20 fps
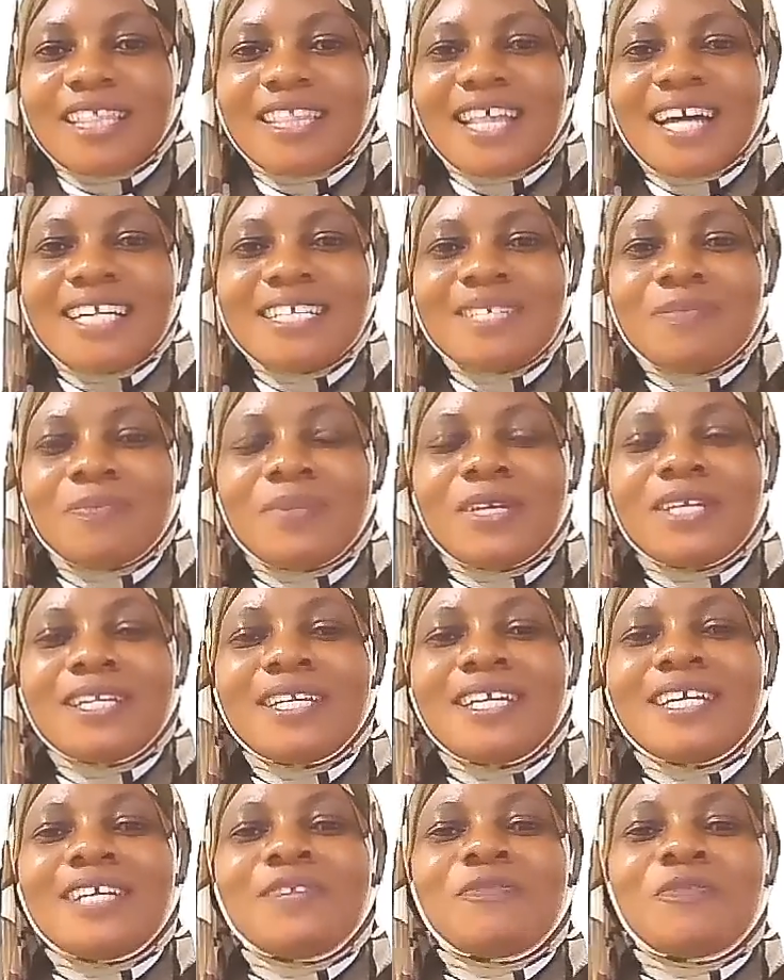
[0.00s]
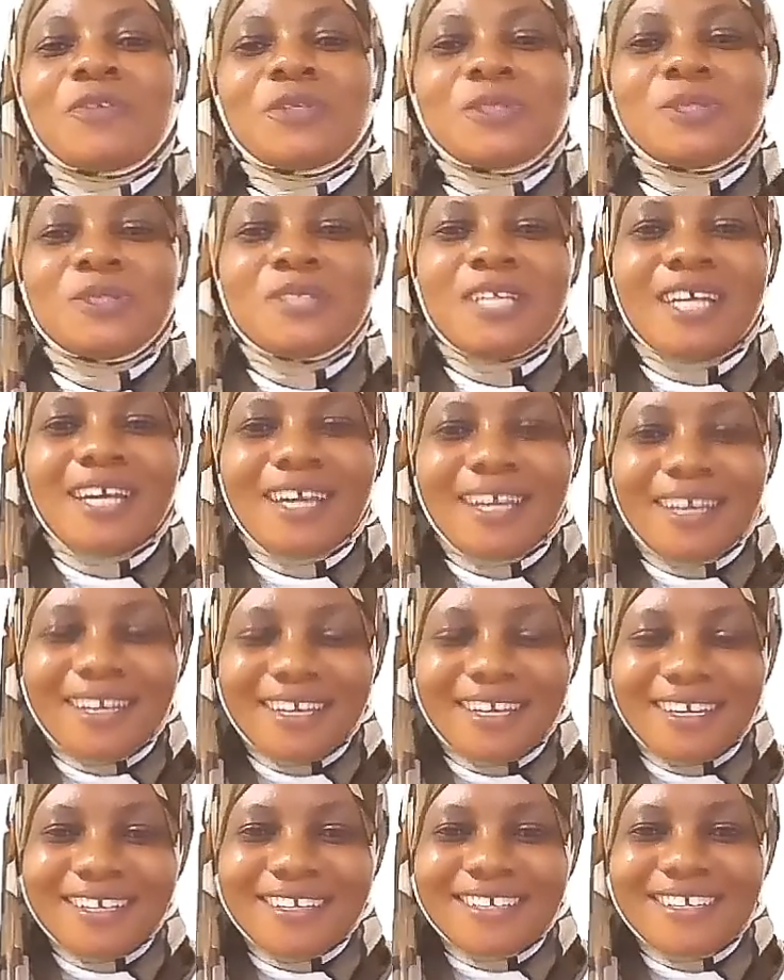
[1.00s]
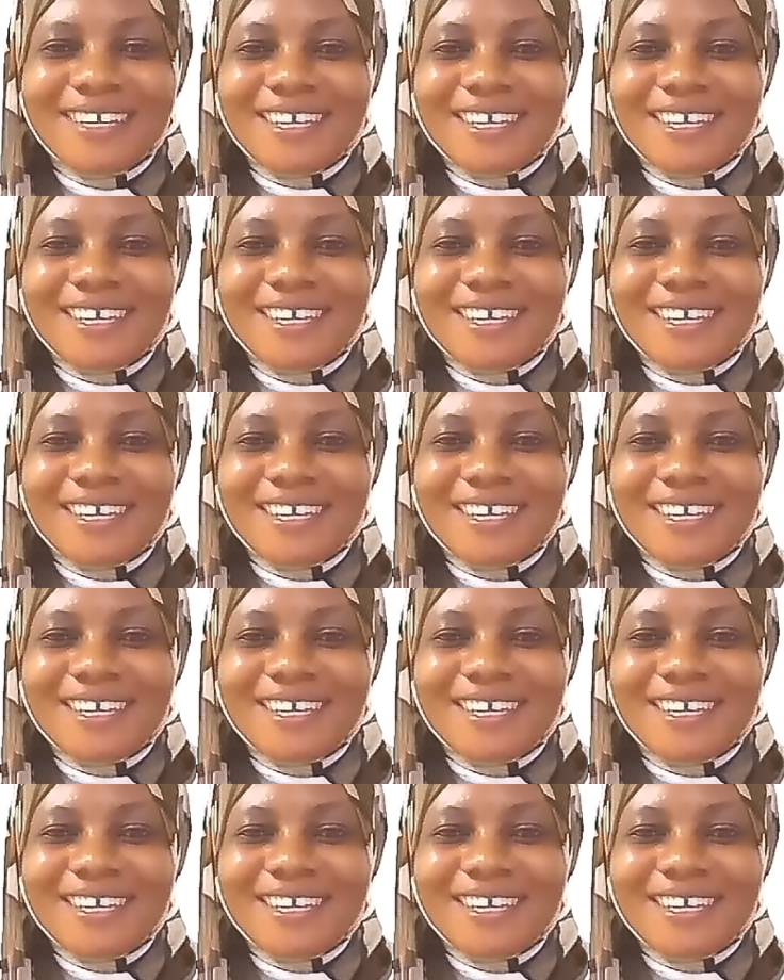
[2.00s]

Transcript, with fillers: That's been it for today.